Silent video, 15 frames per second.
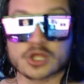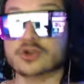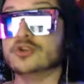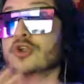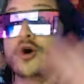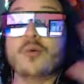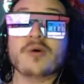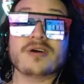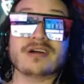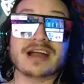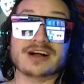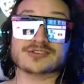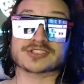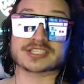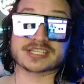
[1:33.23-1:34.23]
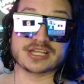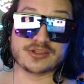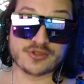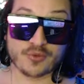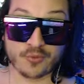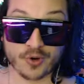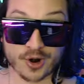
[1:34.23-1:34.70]
Nowhere else in
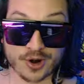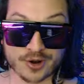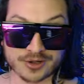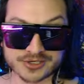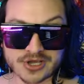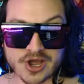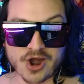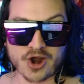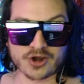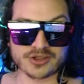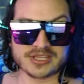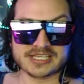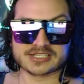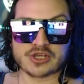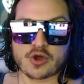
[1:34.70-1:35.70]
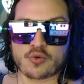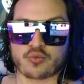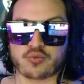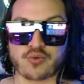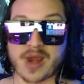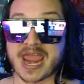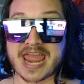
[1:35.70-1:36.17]
the world are these
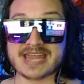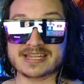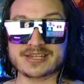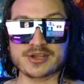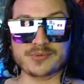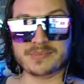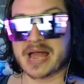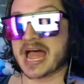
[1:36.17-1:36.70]
random